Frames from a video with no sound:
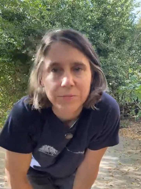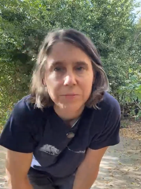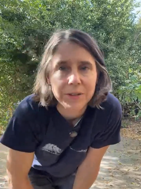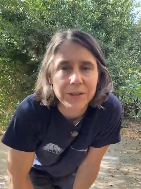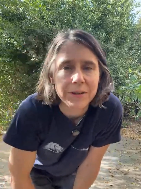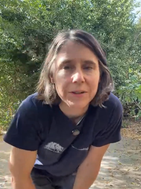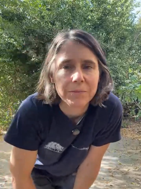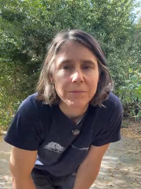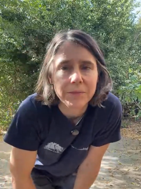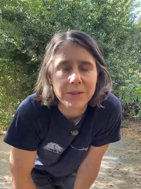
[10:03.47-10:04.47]
This is
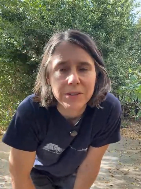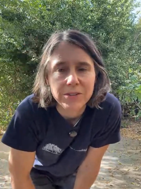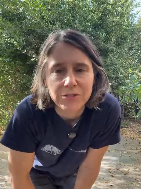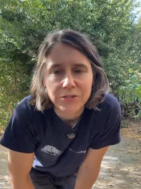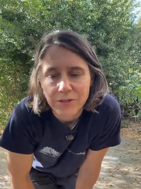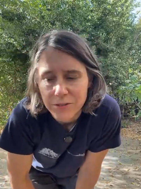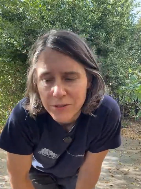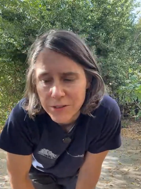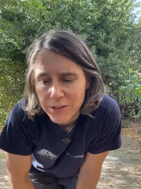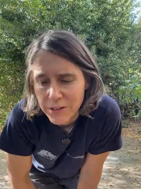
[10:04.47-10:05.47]
my my
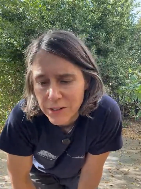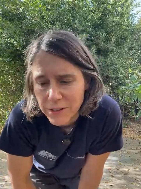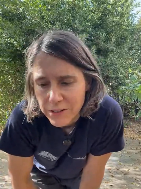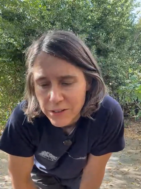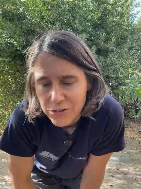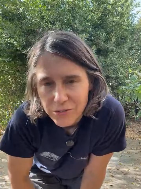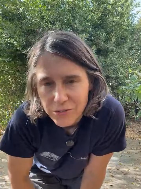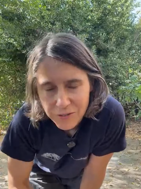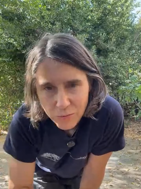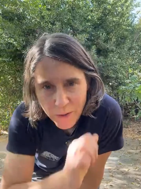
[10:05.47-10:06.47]
teacher
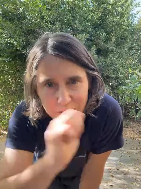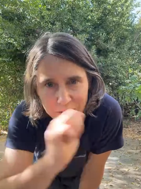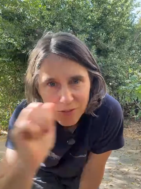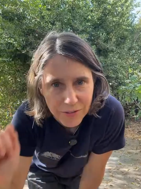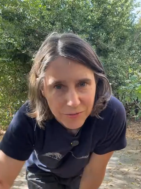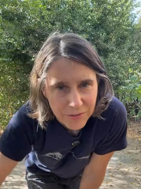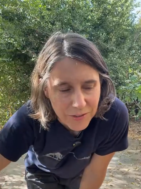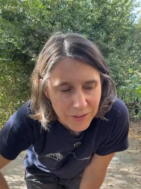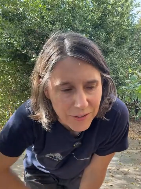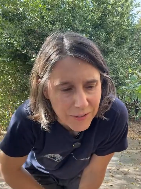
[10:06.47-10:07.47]
teaches these weight
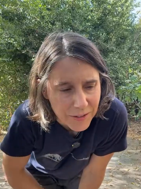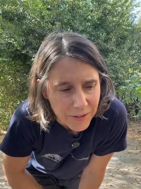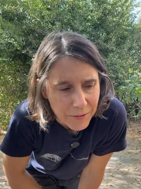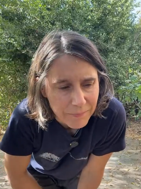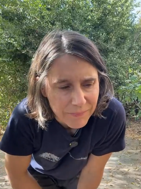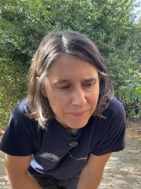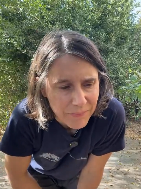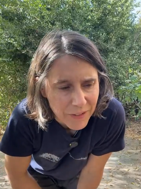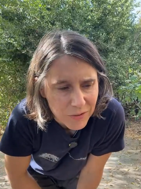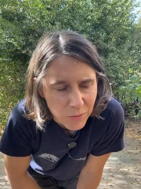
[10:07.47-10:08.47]
shifts, and
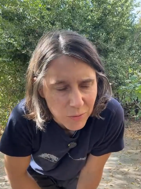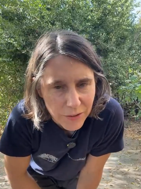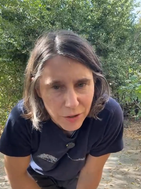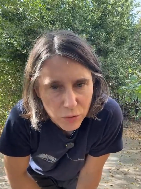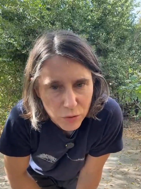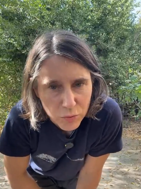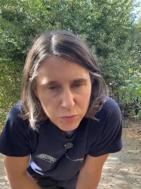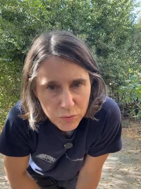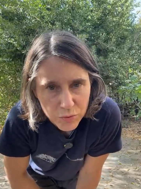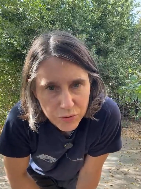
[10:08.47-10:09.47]
It's one of the
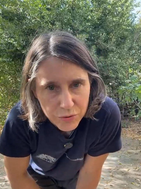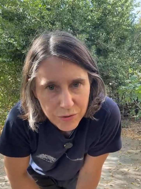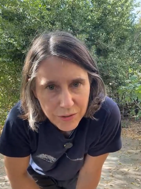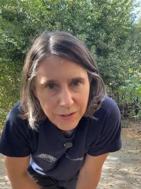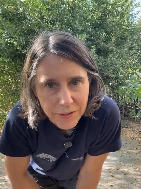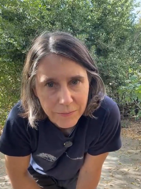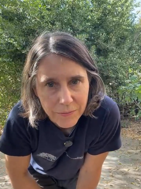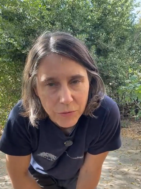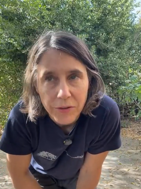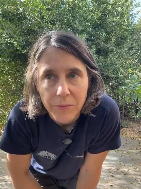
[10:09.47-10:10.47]
crucial,
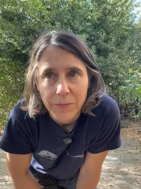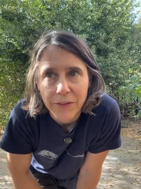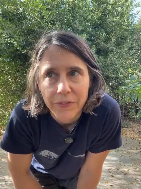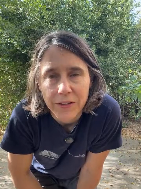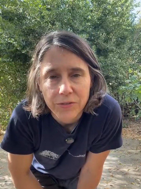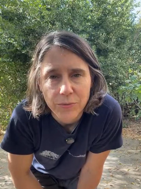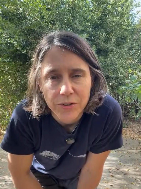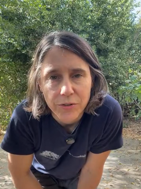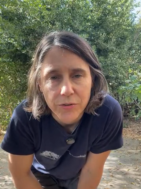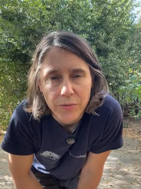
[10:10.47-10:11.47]
one of the main
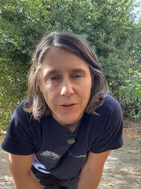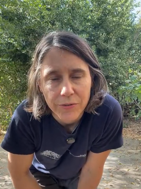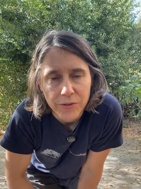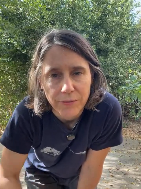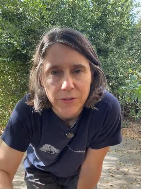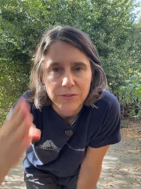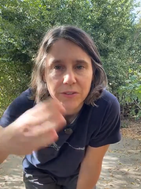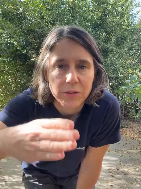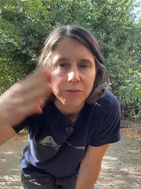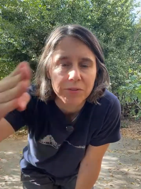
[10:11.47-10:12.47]
things we do. We also have the
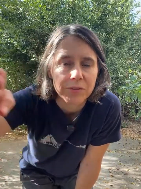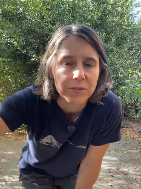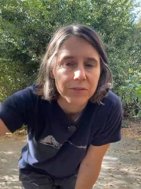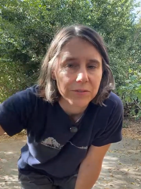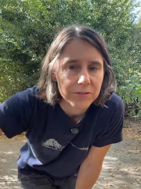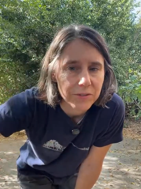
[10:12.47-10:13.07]
sequences.